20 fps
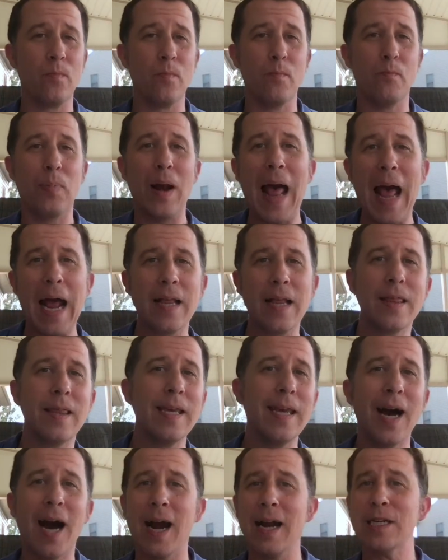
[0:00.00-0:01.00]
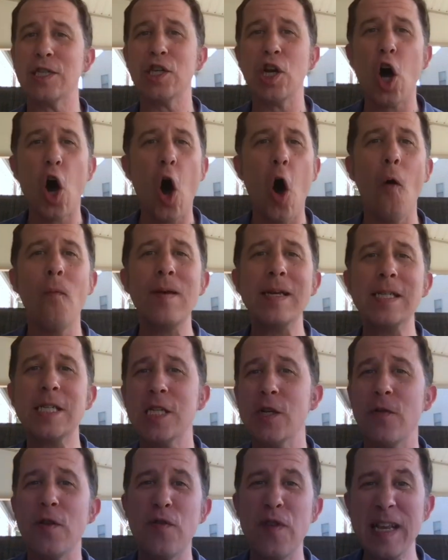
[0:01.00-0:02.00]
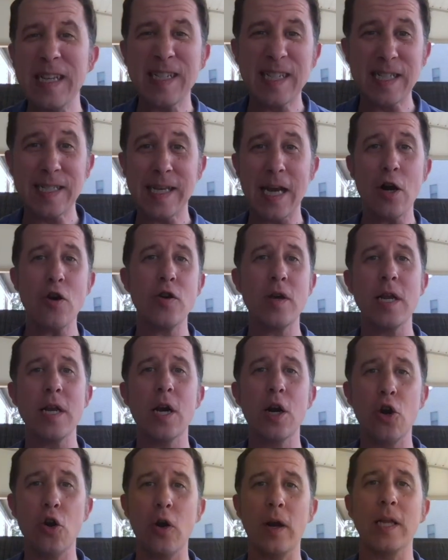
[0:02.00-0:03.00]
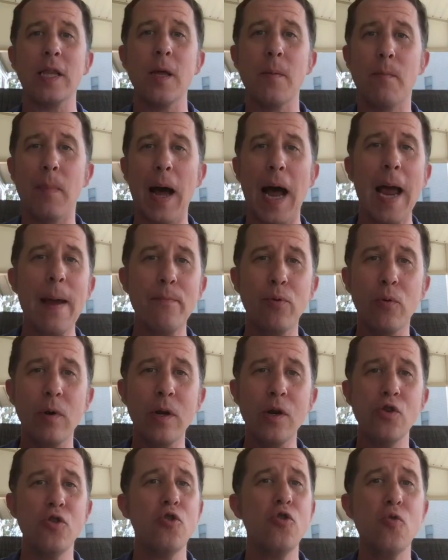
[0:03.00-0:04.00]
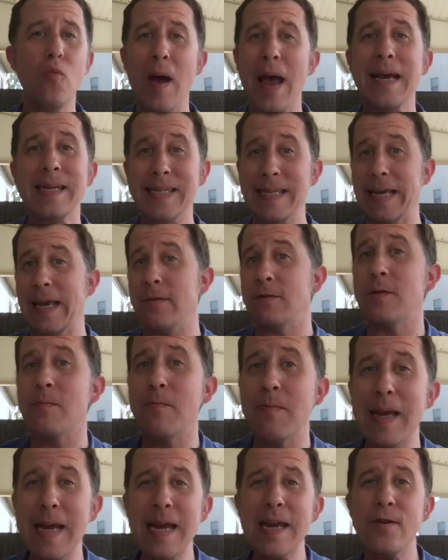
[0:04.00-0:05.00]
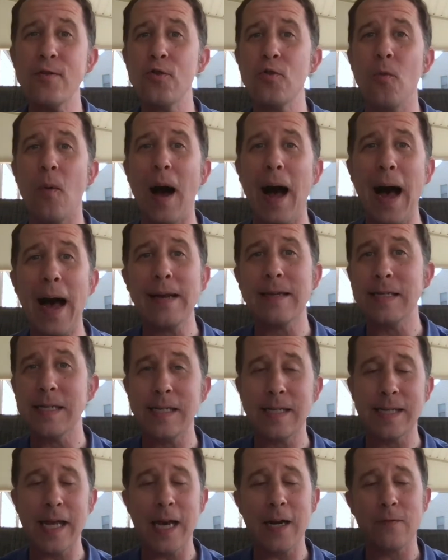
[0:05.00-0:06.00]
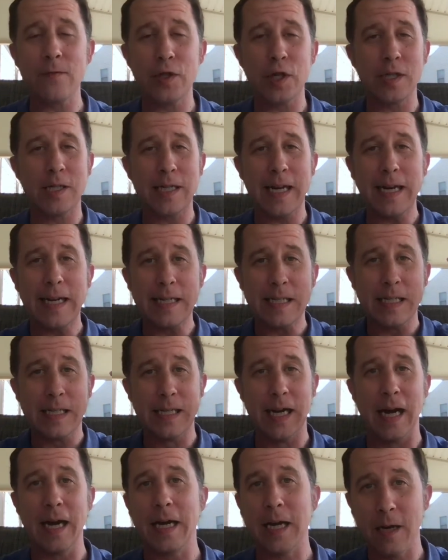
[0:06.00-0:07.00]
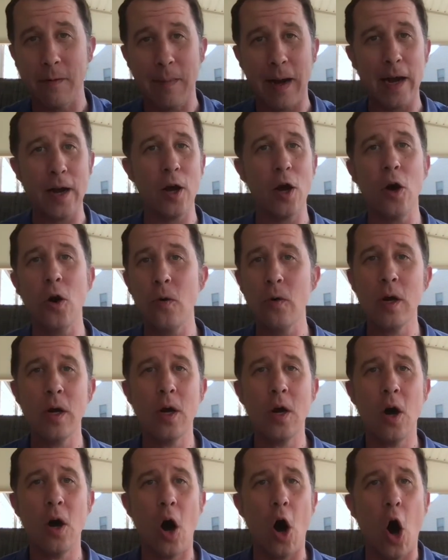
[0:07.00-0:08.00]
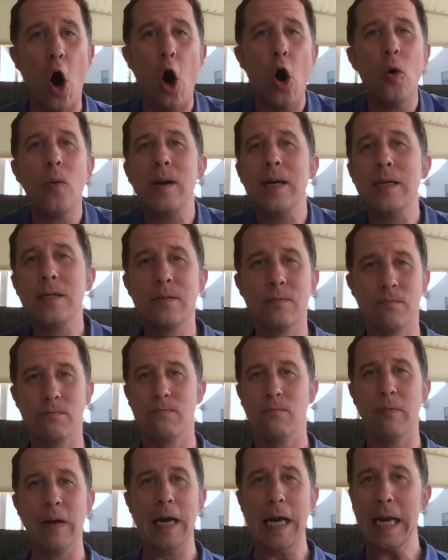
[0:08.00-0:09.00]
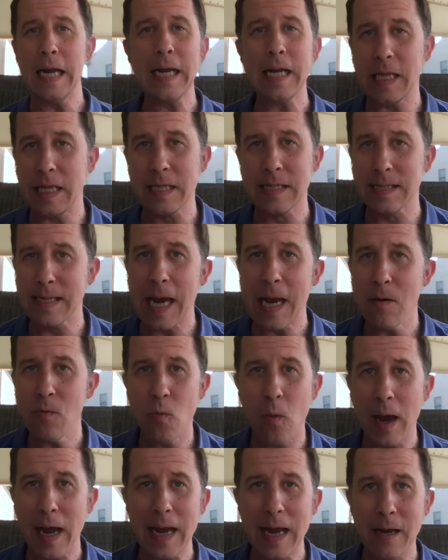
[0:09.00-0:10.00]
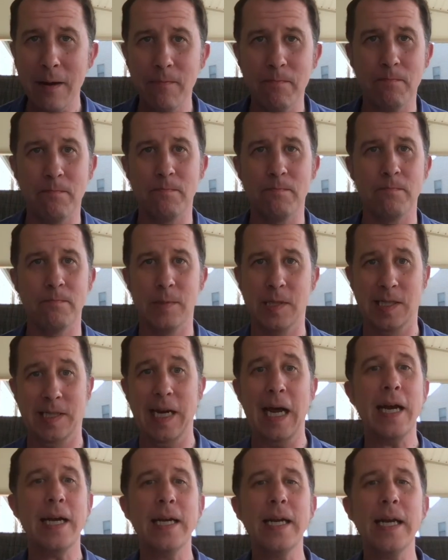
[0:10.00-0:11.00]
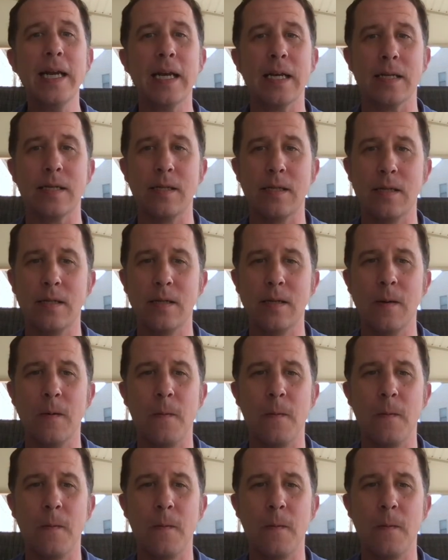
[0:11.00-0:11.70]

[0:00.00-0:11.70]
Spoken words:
black theology, all these different things, because they're going to look at the Bible in new ways. It gives me new eyes instead of just getting stuck in my own, always reading it the same way, stuckness.